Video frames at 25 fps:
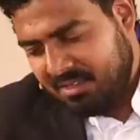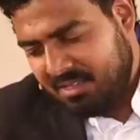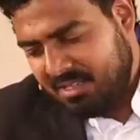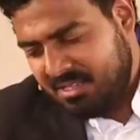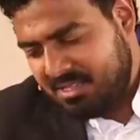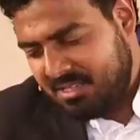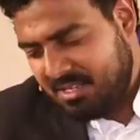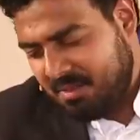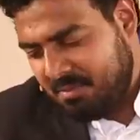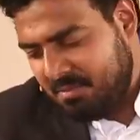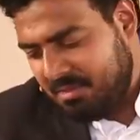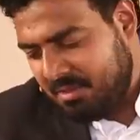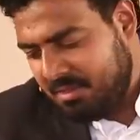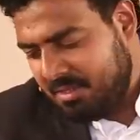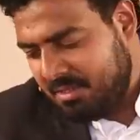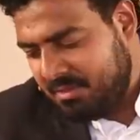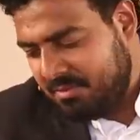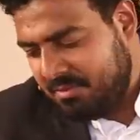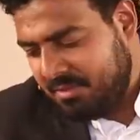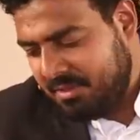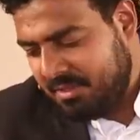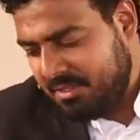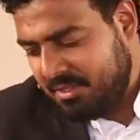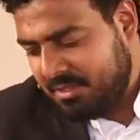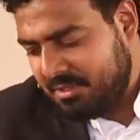the stomach is
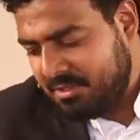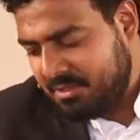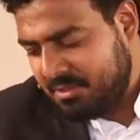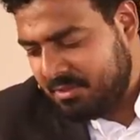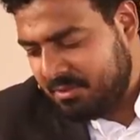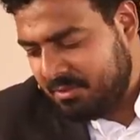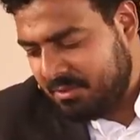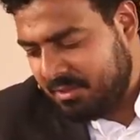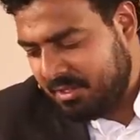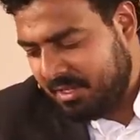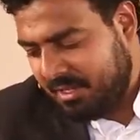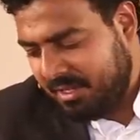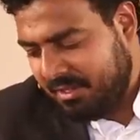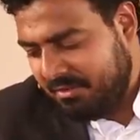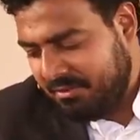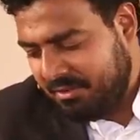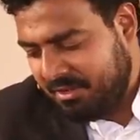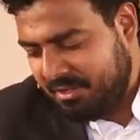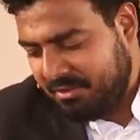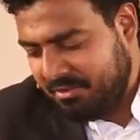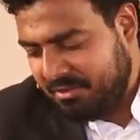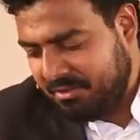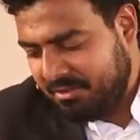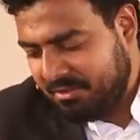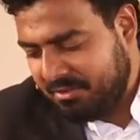feeling so
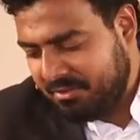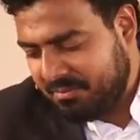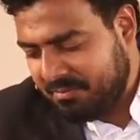heavy.